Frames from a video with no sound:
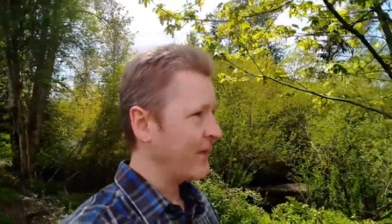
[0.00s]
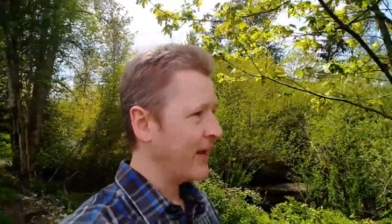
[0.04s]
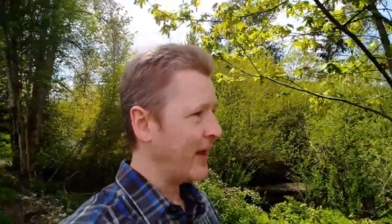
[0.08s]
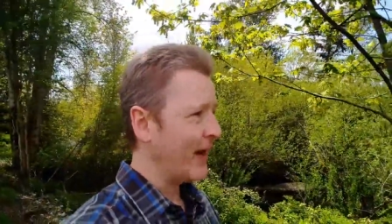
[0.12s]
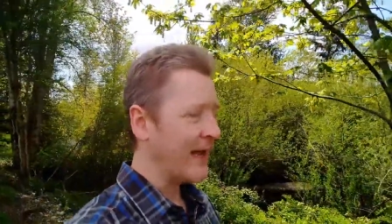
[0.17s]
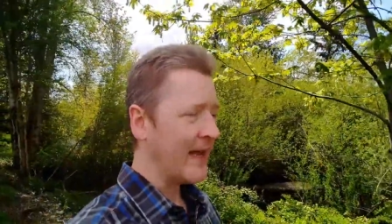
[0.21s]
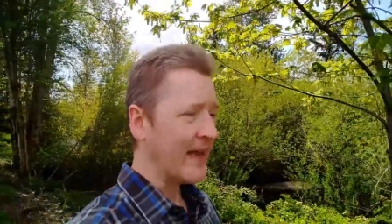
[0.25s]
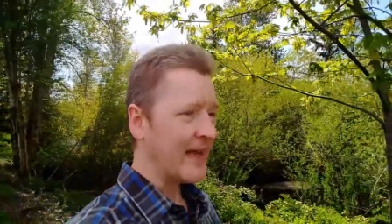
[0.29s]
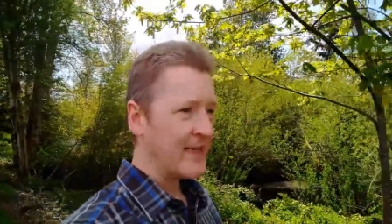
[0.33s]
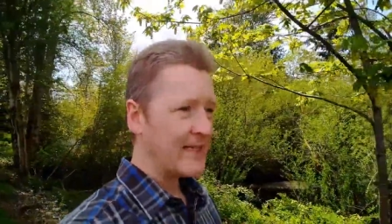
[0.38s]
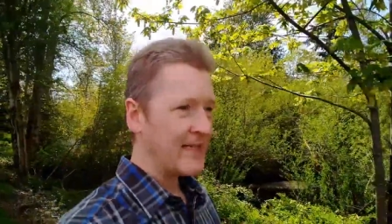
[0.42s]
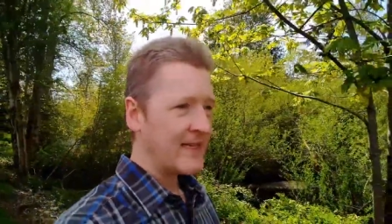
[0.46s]

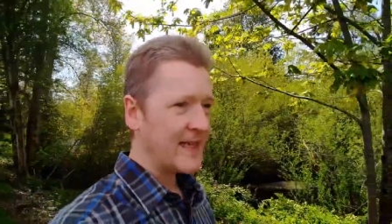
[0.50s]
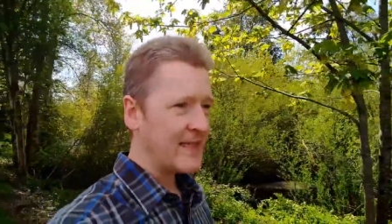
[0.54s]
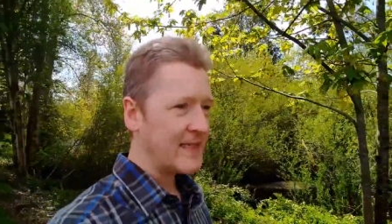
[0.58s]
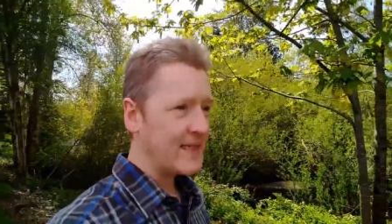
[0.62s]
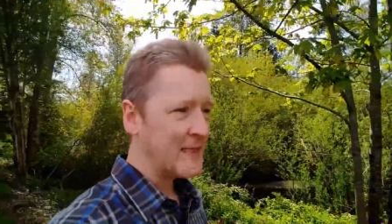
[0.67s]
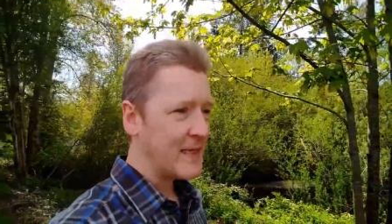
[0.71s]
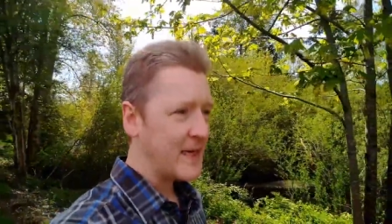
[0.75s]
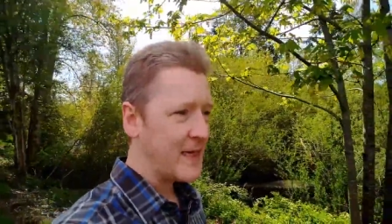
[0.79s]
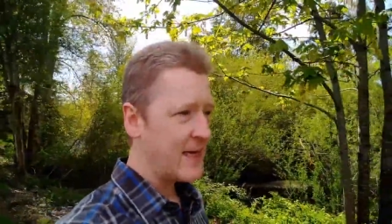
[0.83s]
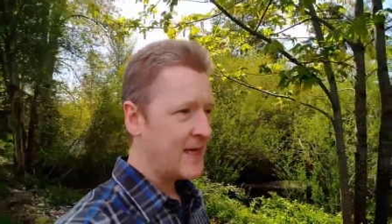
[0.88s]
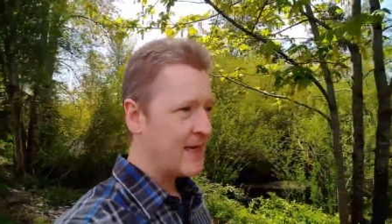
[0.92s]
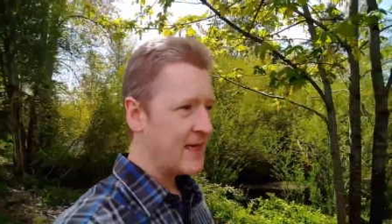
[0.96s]
And I guess
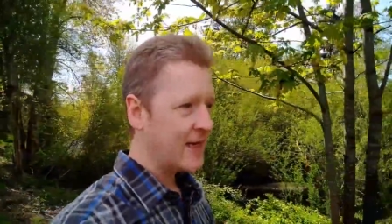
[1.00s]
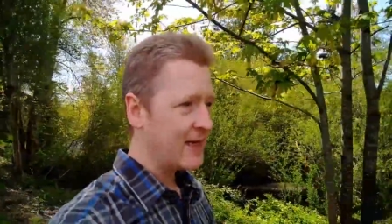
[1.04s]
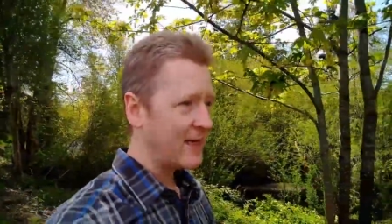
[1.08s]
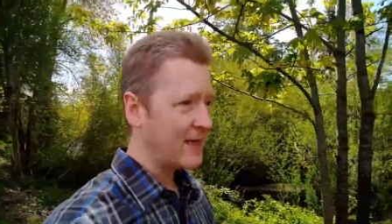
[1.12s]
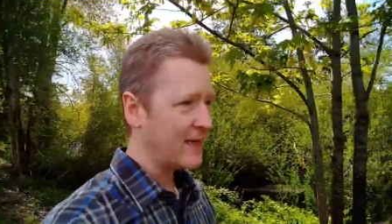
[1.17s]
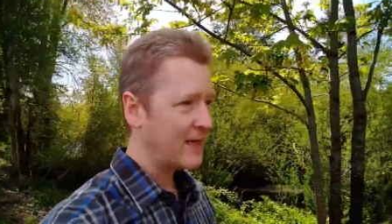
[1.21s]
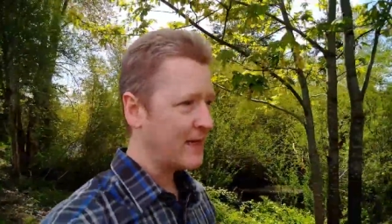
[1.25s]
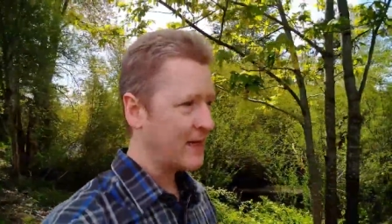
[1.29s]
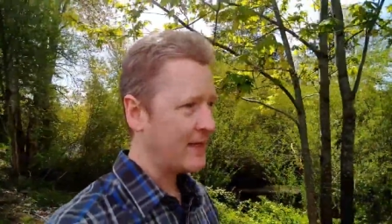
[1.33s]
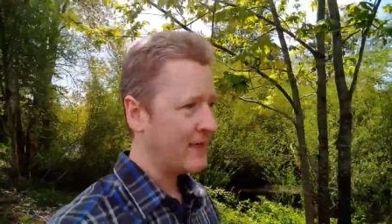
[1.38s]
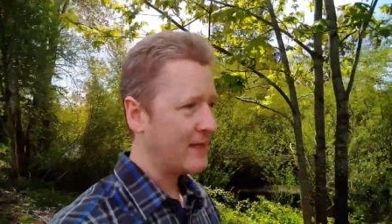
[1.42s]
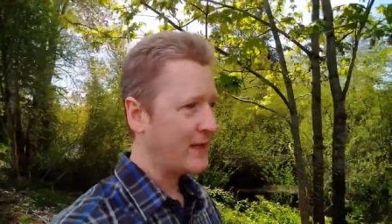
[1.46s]
that's
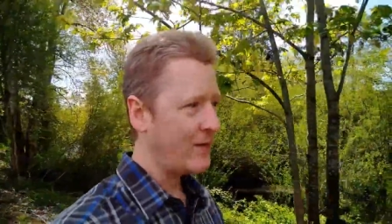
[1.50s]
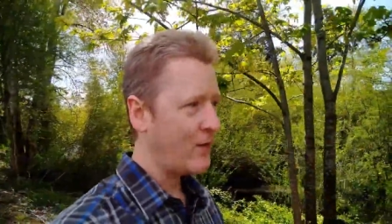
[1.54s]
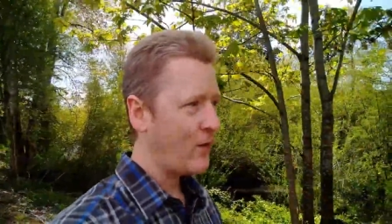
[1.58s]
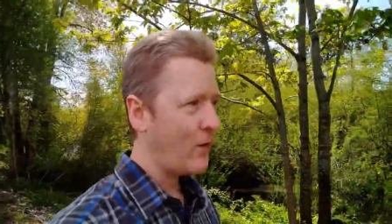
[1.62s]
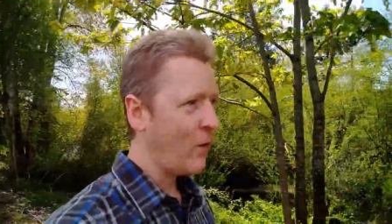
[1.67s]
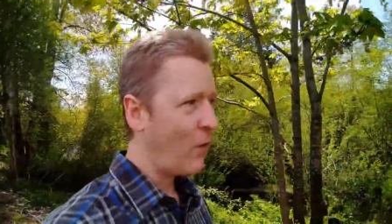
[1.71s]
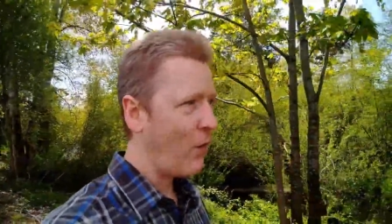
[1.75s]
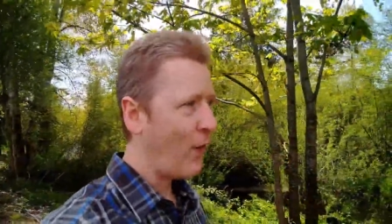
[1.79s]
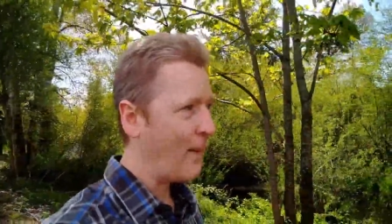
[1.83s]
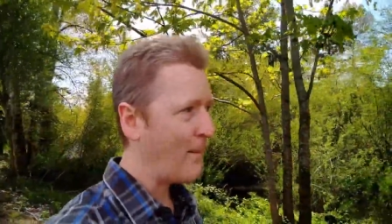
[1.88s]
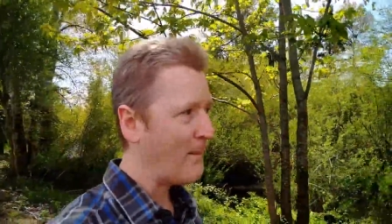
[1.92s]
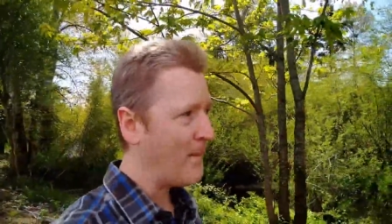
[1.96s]

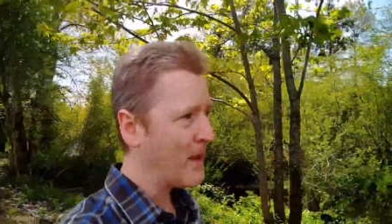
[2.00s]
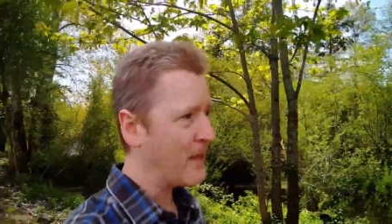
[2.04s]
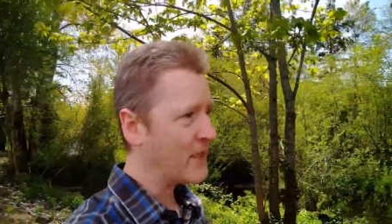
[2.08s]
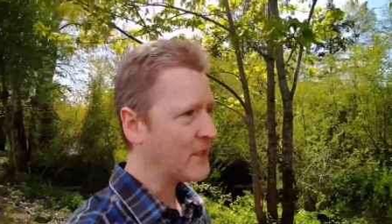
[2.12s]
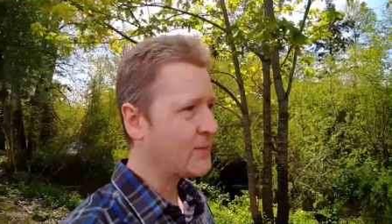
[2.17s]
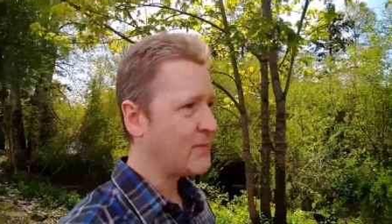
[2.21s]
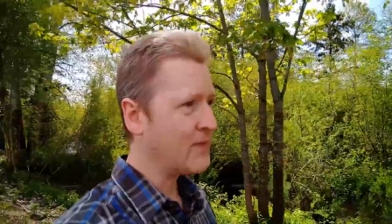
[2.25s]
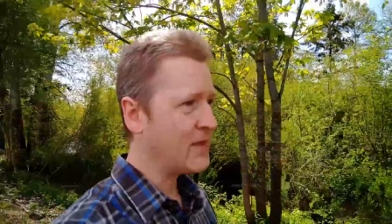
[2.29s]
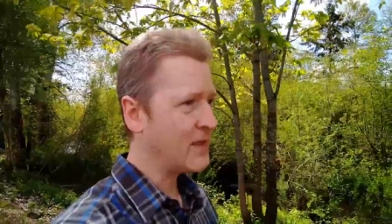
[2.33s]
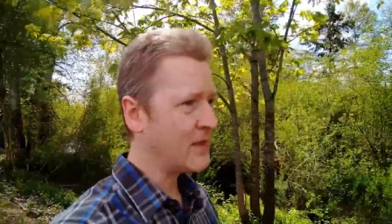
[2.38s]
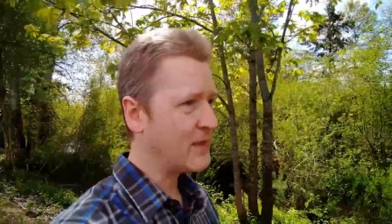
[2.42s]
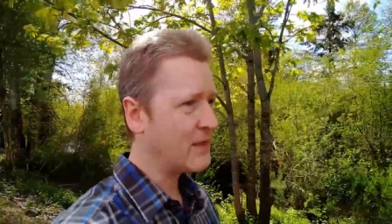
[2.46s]
what
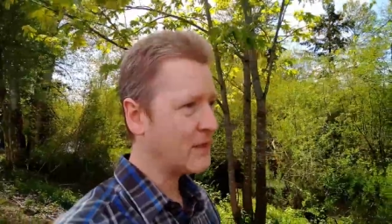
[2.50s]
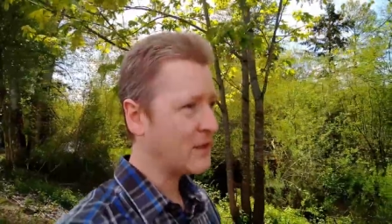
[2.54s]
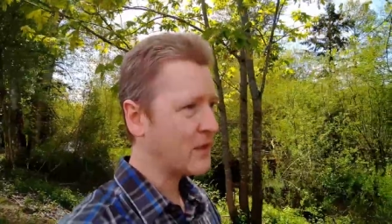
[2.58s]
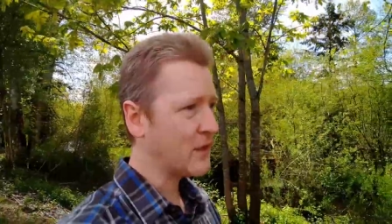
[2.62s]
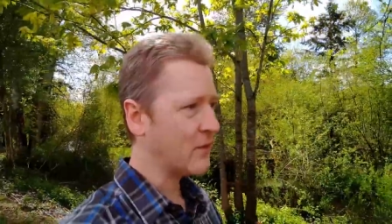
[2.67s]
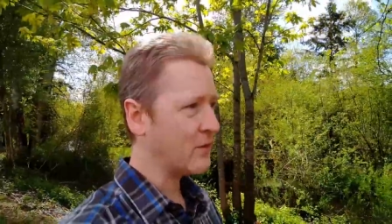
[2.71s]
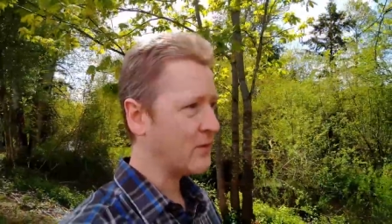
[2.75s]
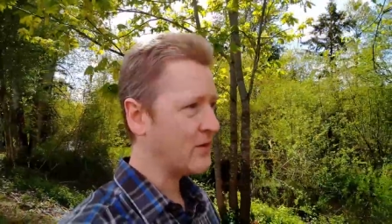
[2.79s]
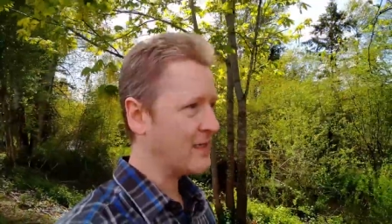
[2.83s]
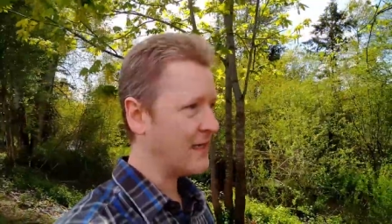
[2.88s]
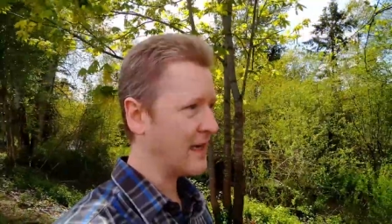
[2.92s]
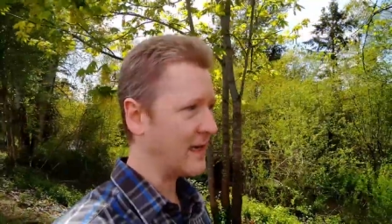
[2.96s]
makes me
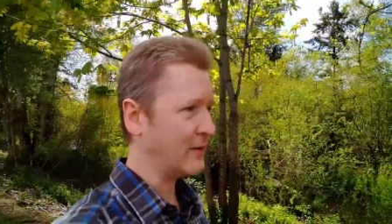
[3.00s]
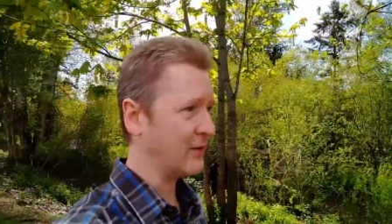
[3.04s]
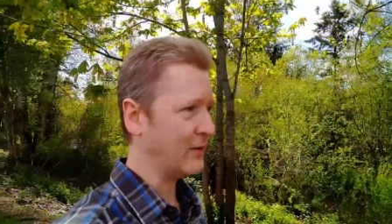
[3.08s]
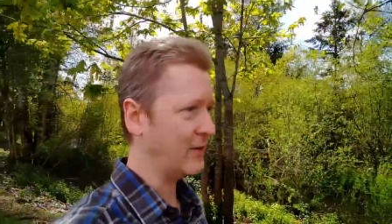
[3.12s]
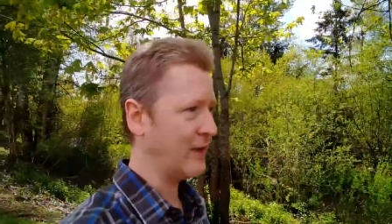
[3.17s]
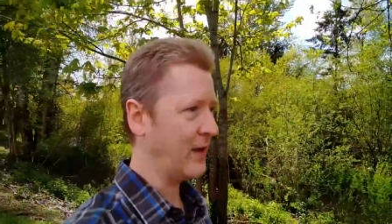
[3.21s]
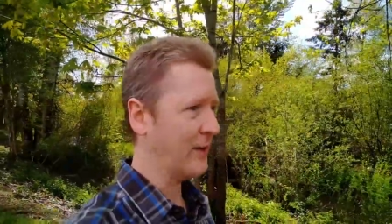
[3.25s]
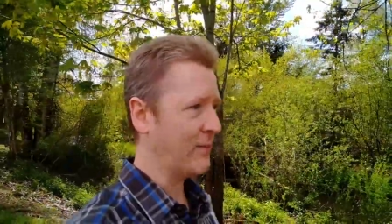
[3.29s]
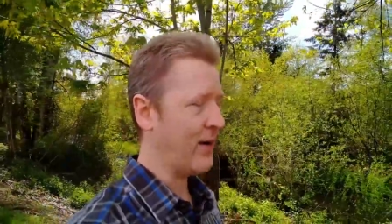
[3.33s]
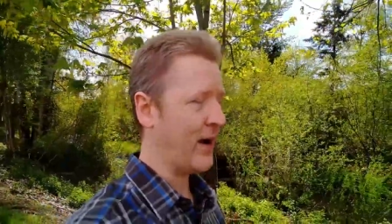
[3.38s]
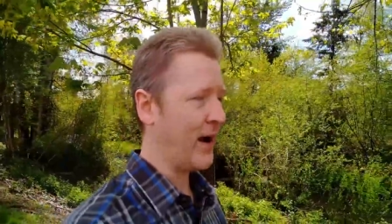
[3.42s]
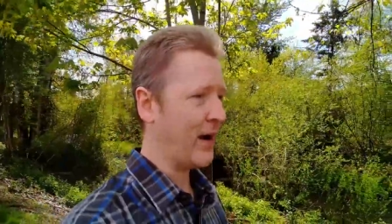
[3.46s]
so
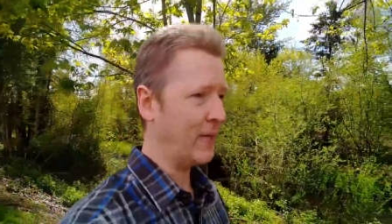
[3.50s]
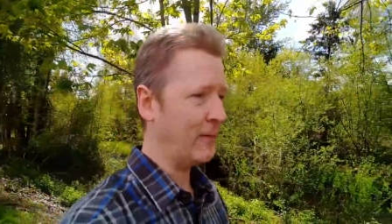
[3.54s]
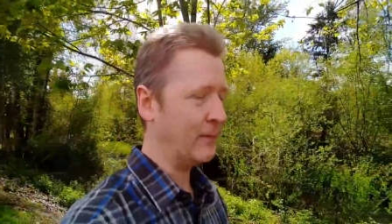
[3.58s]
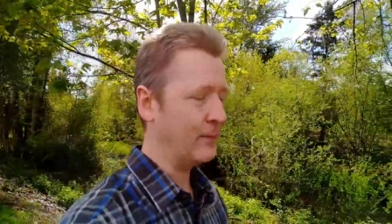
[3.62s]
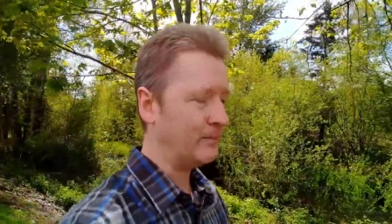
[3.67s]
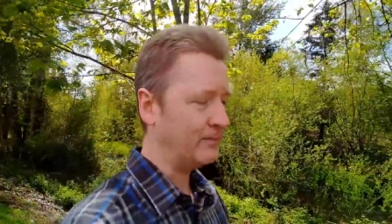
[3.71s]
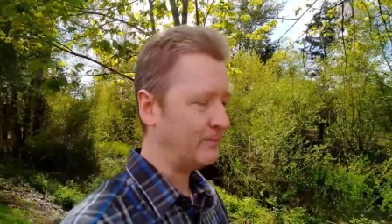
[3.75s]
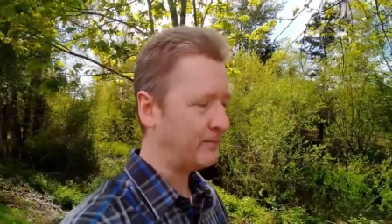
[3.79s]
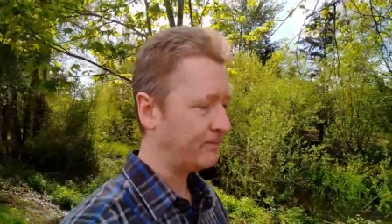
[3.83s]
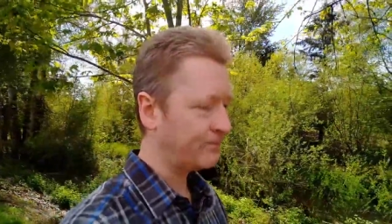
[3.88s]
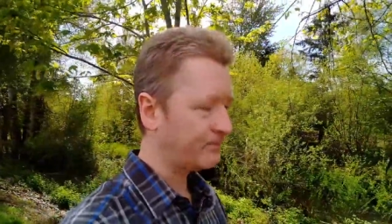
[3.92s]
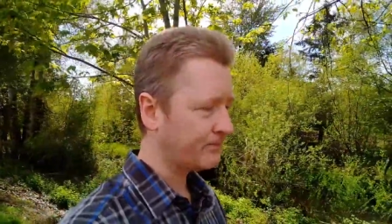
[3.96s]
tickled
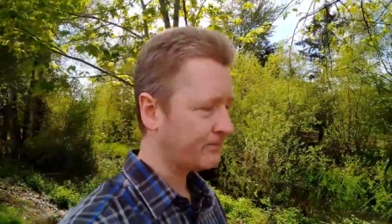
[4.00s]
about